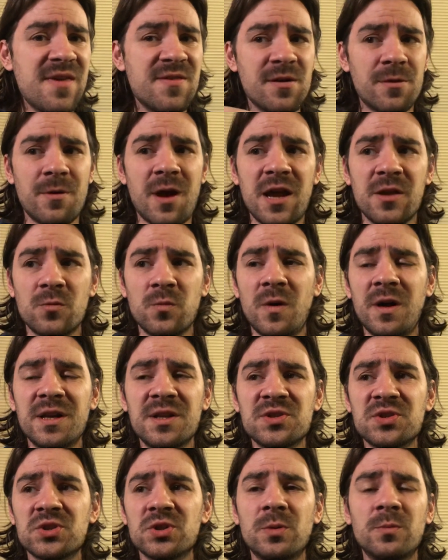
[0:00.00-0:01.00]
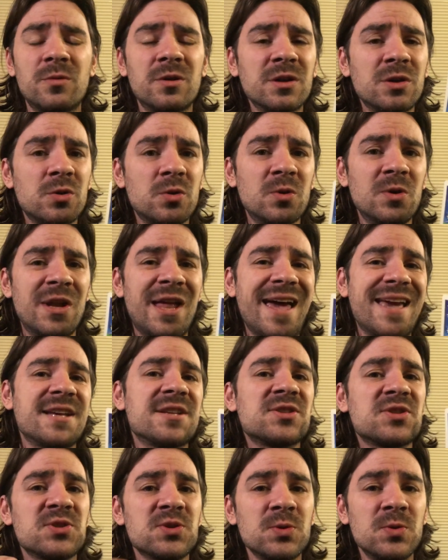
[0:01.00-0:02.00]
the right one is someone who
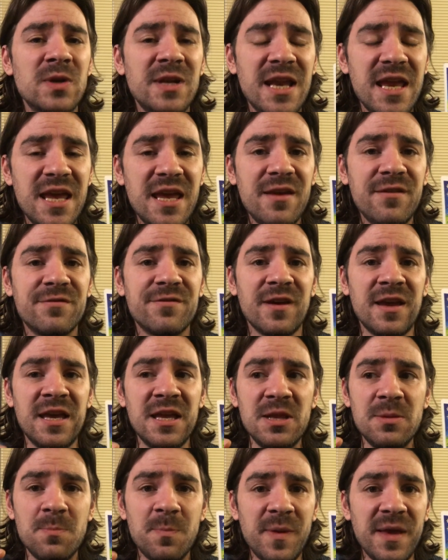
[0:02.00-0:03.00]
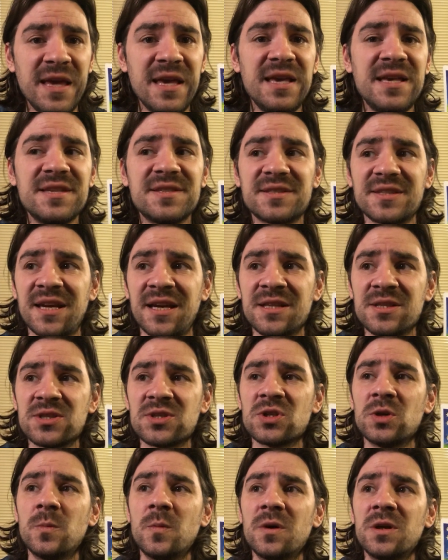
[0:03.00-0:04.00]
likes to live in peace and
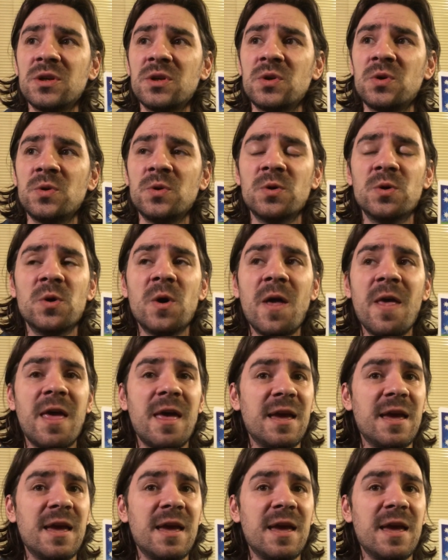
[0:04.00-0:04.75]
someone who